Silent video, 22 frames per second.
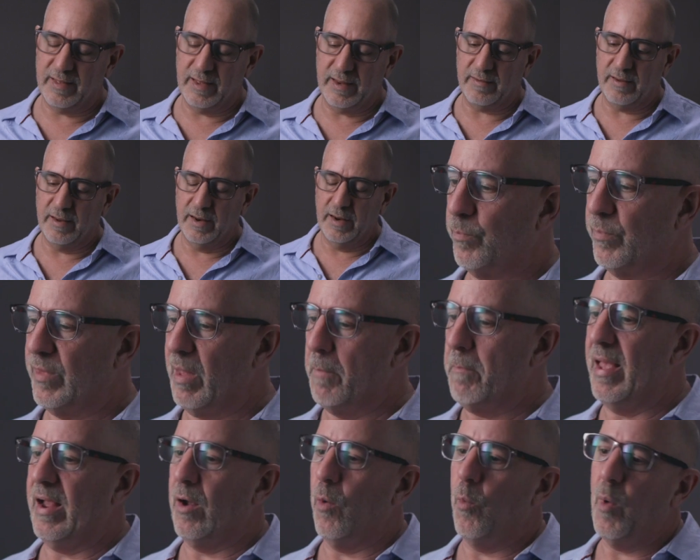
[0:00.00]
that
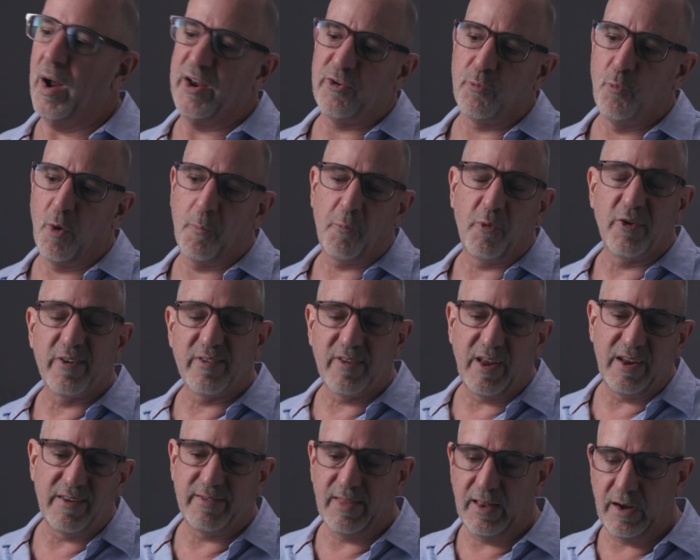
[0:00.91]
that make a watch more
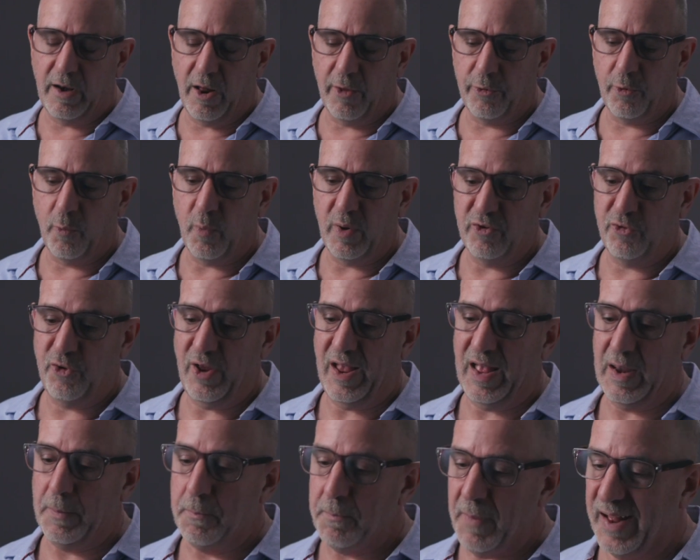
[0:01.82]
precise than other ones
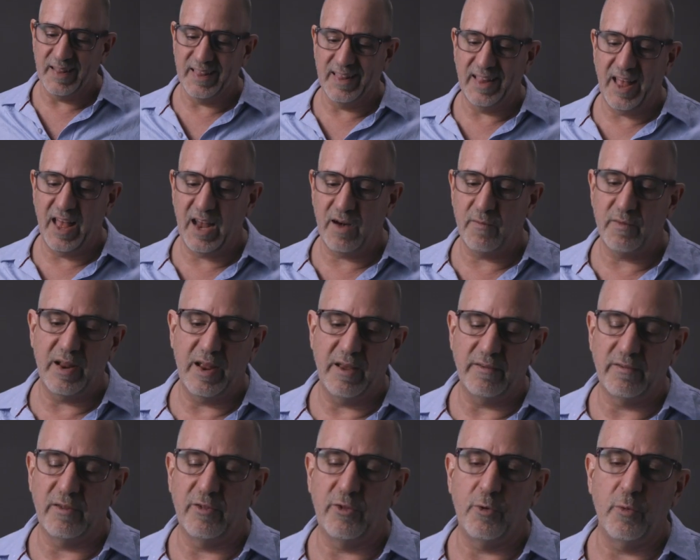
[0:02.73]
and a lot of it
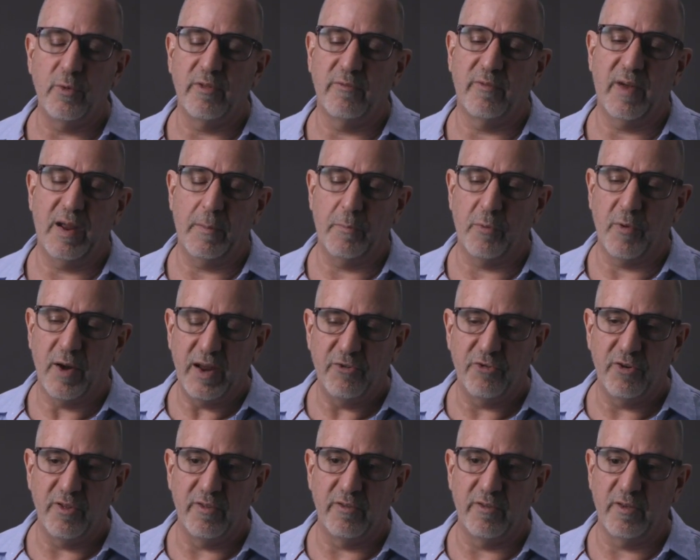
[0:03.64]
has to do with the
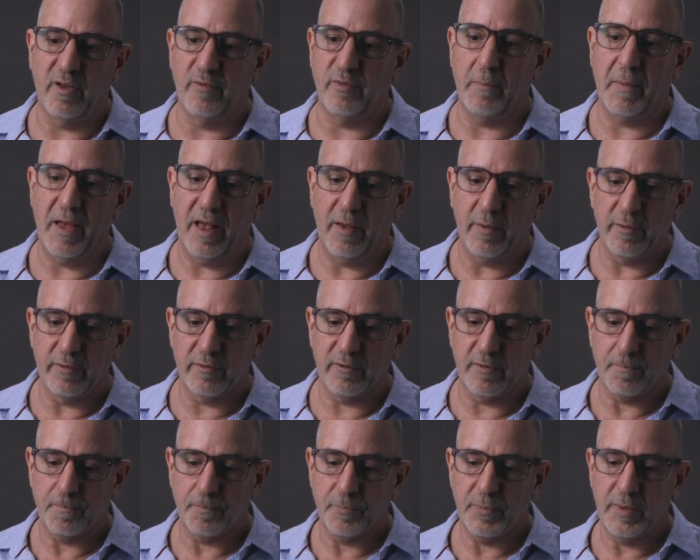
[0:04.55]
vibrations of the
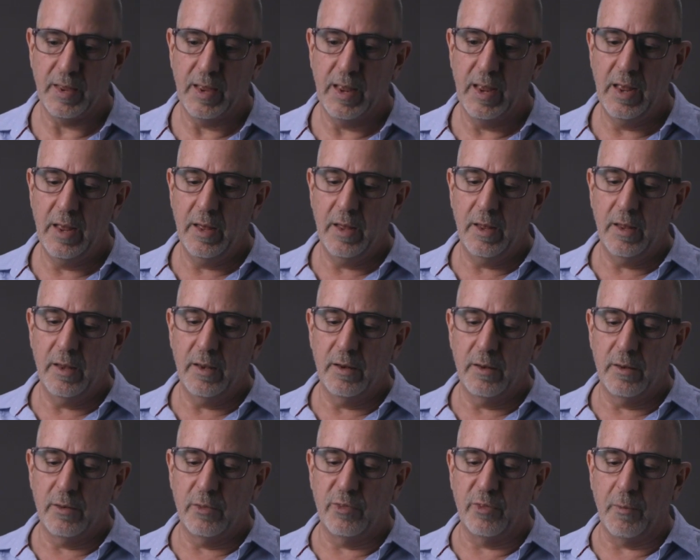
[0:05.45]
balance.
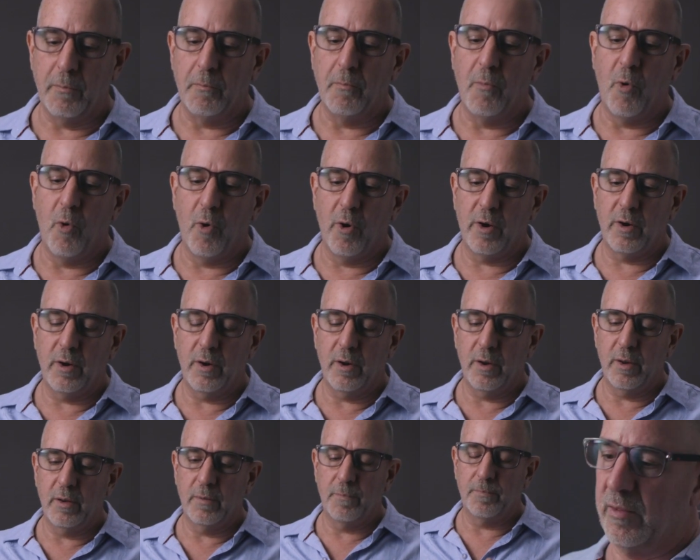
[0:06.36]
The more
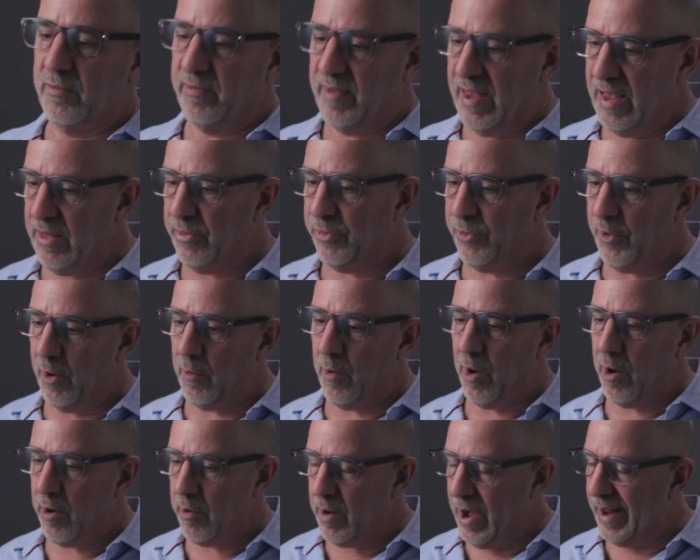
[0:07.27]
teeth
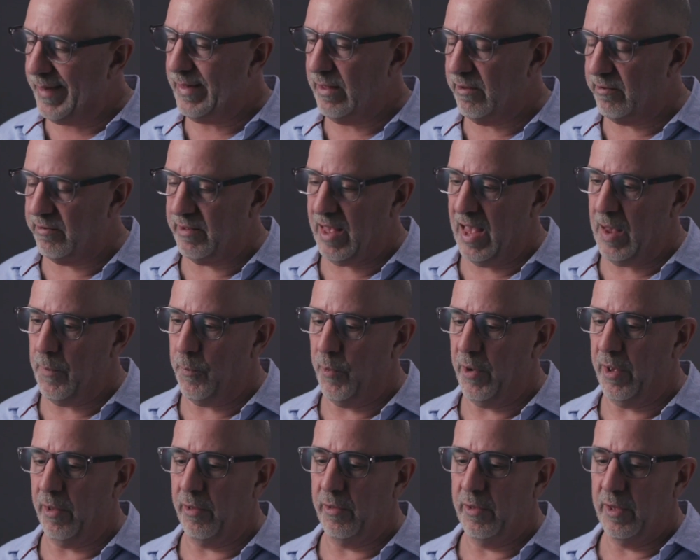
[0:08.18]
there are on the
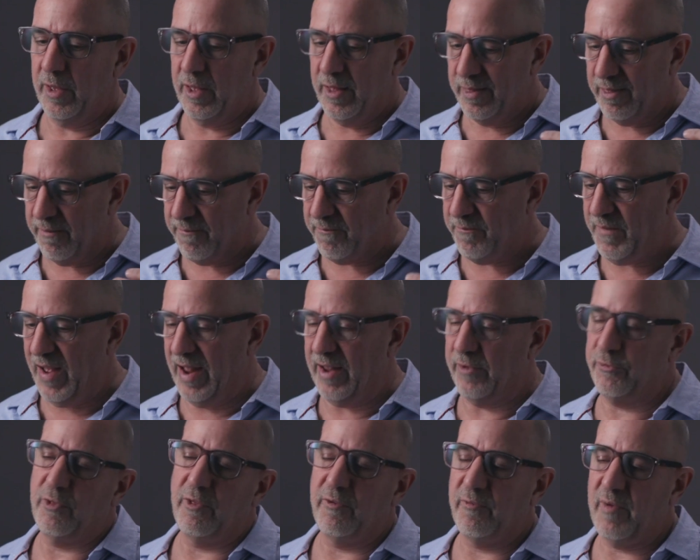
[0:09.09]
escape wheel, the
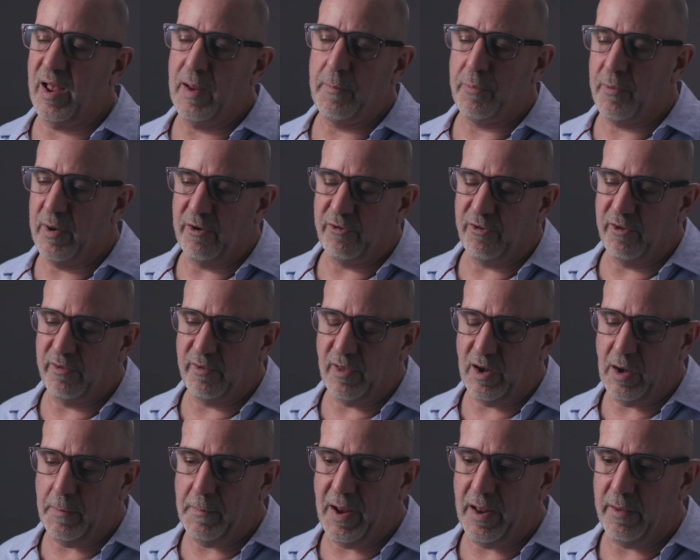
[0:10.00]
faster the vibrations
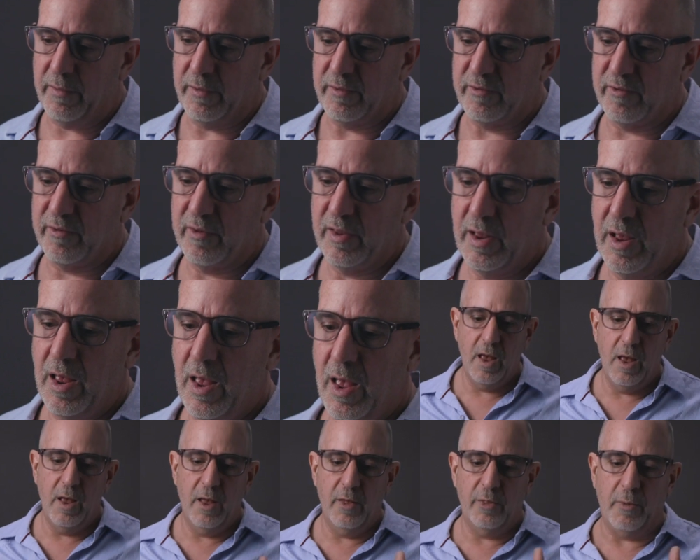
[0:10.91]
on the balance,
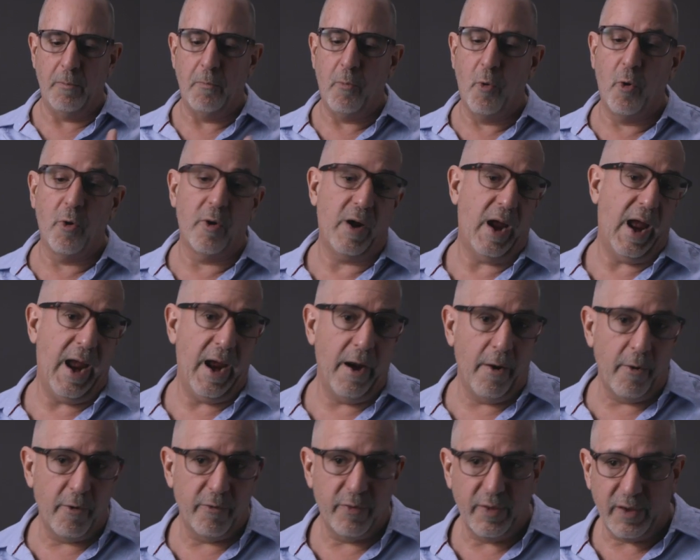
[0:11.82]
the more
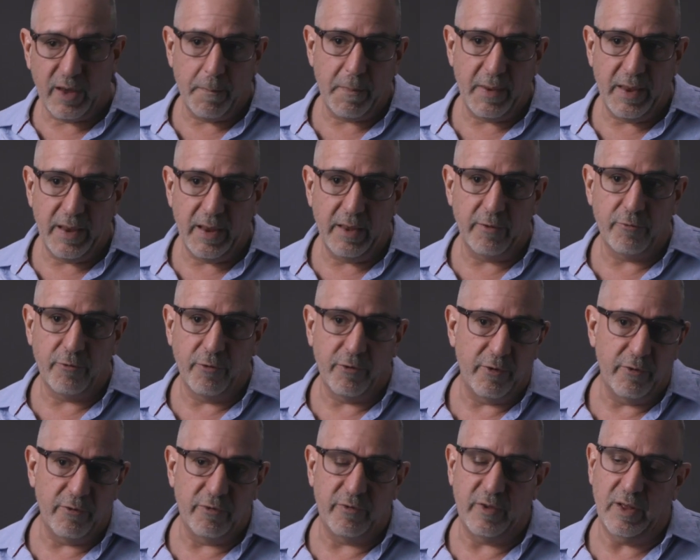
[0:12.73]
air that could be
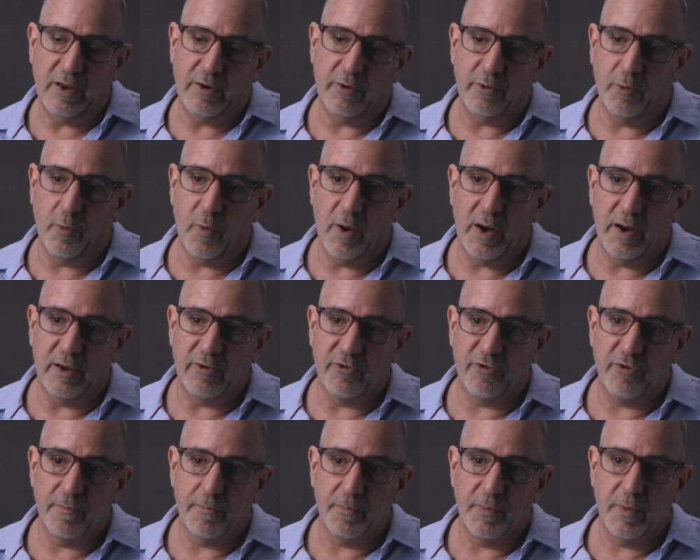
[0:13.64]
introduced into the
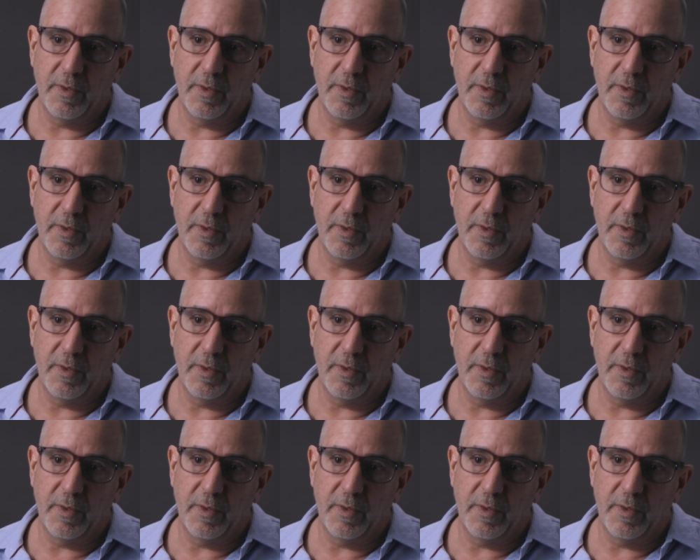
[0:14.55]
watch.